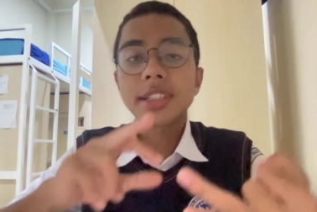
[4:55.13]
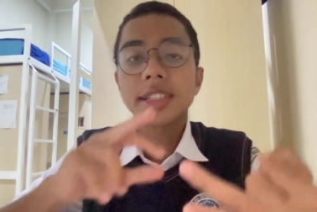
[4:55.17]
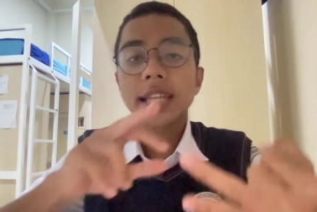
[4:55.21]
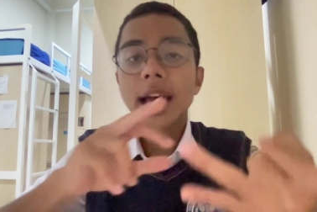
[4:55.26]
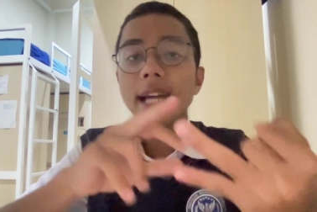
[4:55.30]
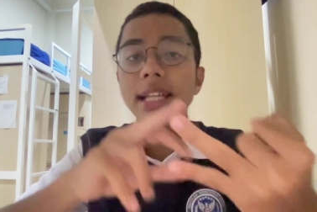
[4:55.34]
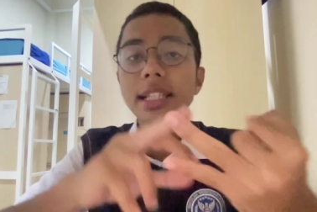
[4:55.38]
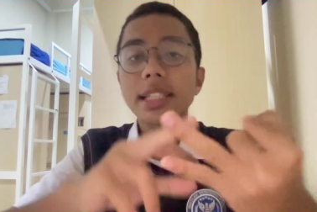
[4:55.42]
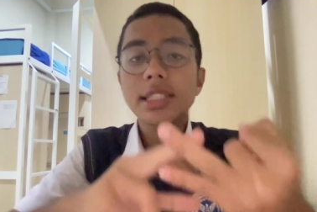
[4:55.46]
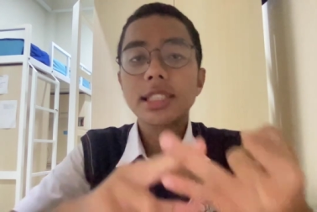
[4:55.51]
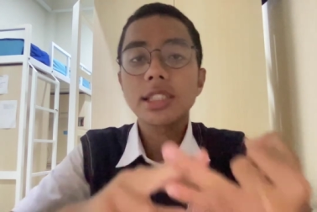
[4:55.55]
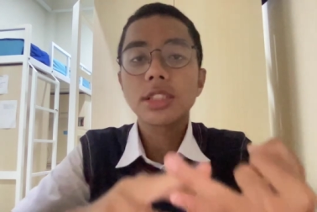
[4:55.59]

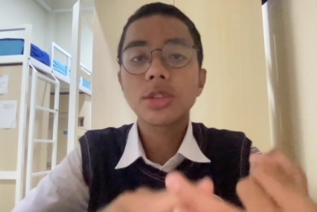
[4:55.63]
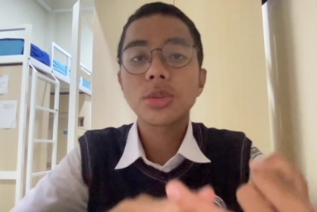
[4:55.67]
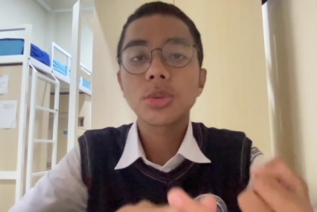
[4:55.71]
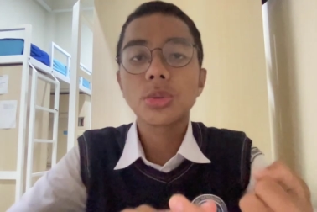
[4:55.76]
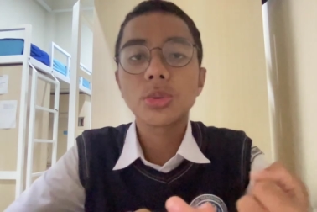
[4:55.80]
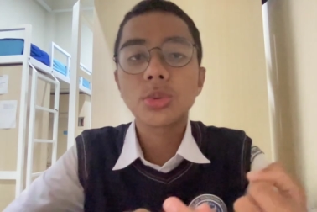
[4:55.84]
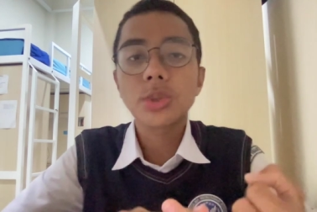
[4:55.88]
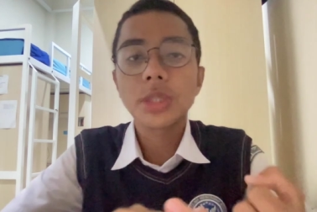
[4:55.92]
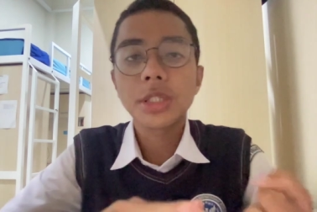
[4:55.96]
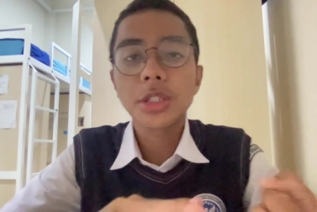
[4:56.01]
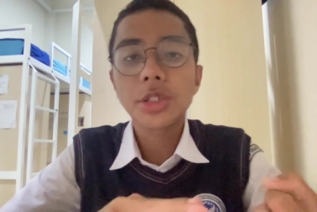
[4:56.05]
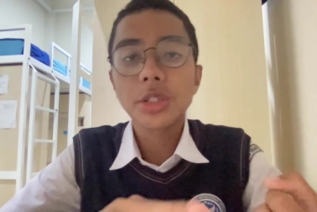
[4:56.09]
Taiti
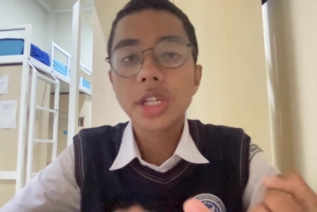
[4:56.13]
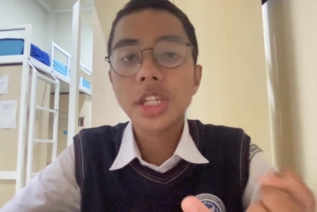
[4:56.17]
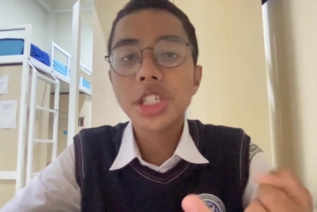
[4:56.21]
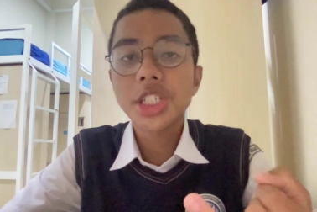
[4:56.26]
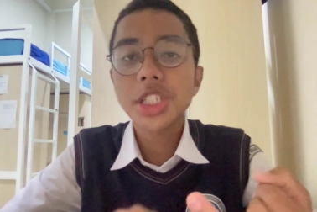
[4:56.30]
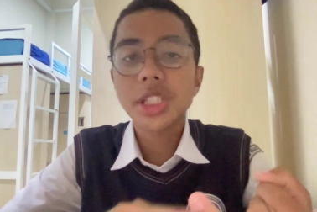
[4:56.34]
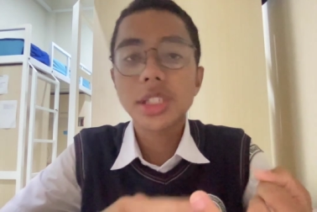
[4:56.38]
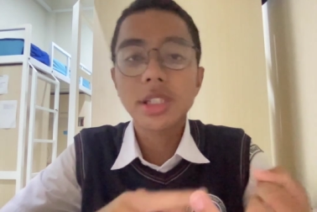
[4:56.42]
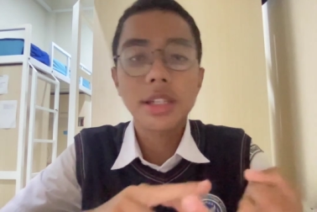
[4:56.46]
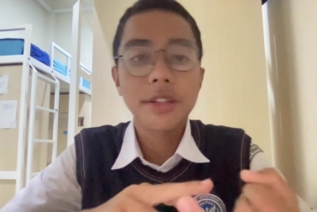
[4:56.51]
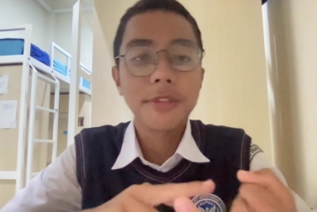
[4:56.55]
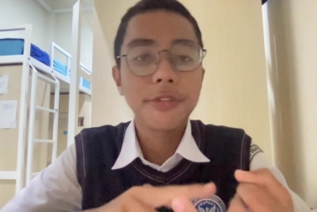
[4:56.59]
to
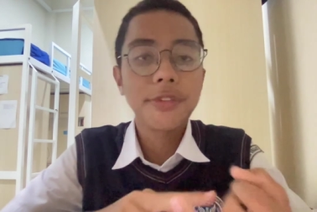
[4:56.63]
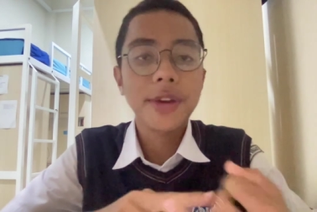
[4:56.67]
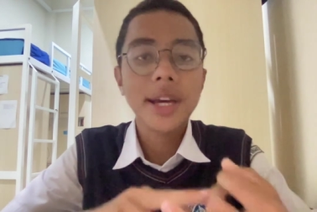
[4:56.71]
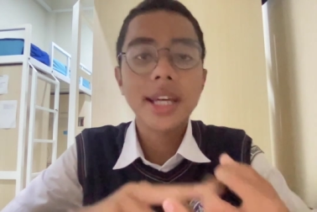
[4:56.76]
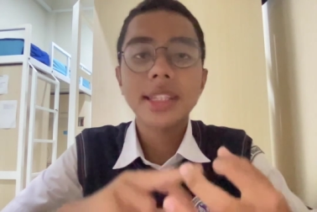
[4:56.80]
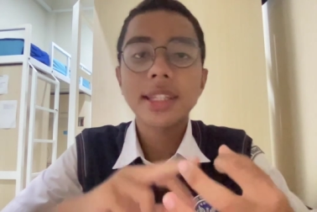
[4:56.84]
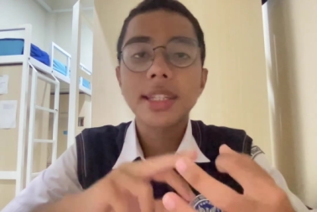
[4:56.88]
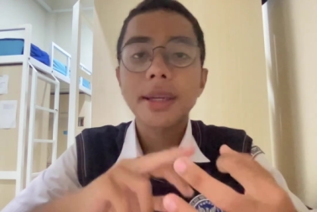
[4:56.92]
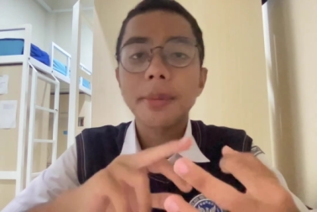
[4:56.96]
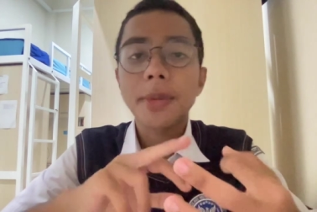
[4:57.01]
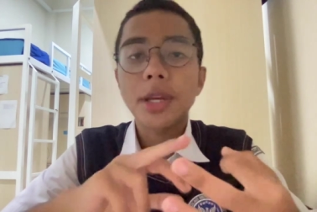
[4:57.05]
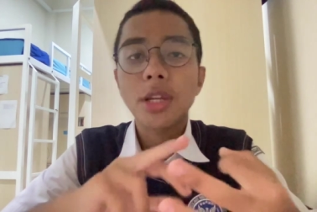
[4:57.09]
Indonesia and
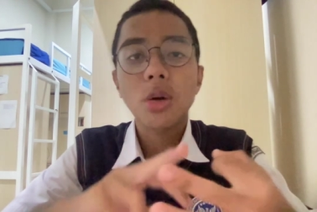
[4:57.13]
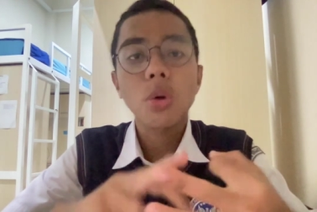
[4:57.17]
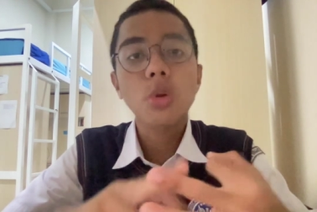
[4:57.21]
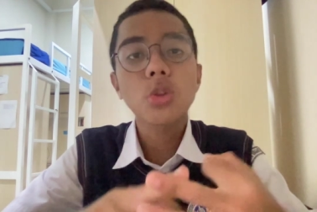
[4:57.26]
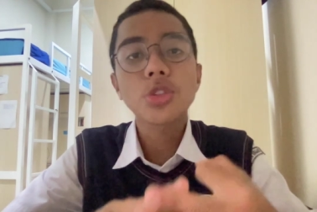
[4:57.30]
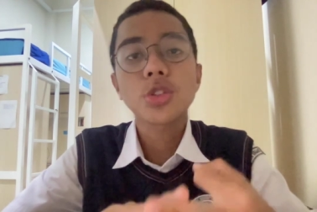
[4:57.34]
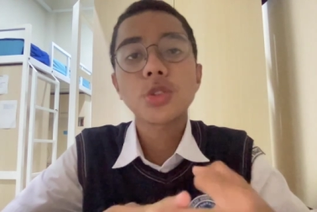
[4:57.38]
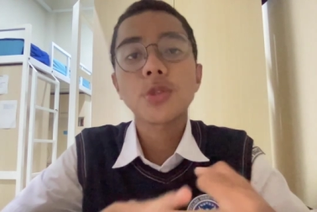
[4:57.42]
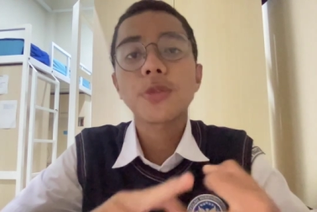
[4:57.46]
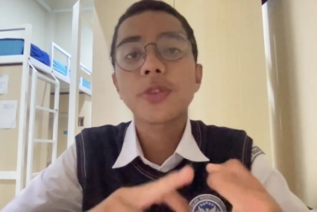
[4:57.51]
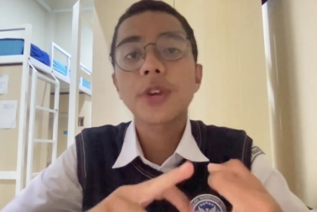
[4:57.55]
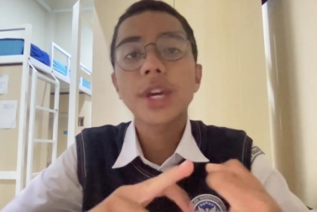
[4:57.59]
Vietnam and
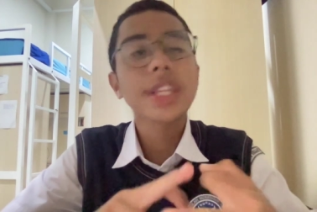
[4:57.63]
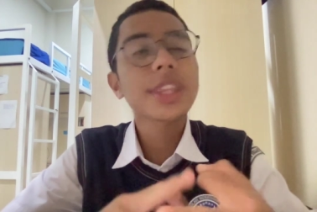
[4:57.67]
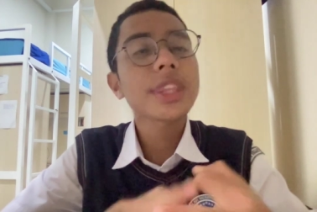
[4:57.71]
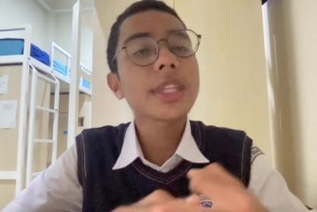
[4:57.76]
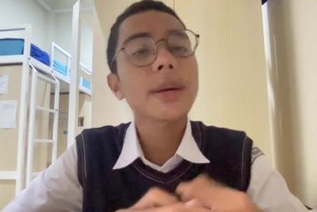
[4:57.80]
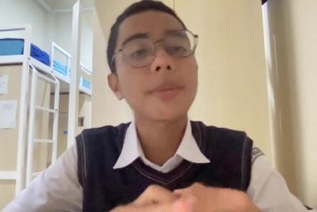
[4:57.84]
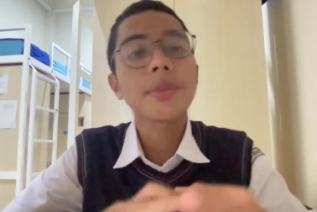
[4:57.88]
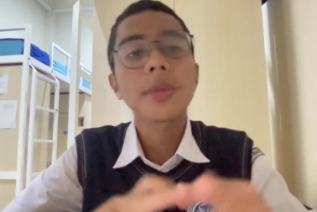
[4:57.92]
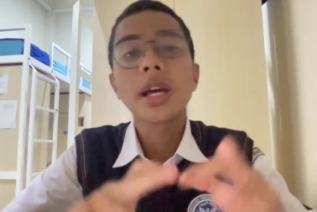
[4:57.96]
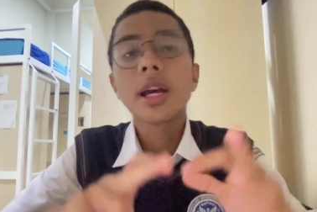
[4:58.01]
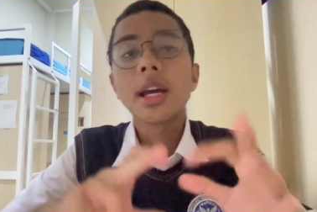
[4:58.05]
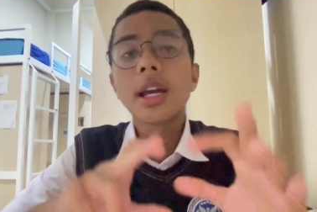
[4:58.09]
also
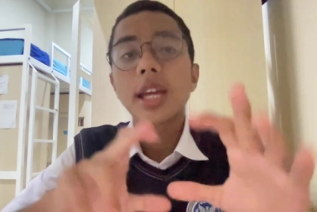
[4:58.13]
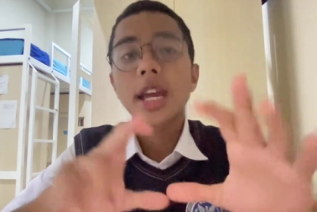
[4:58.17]
Vietnam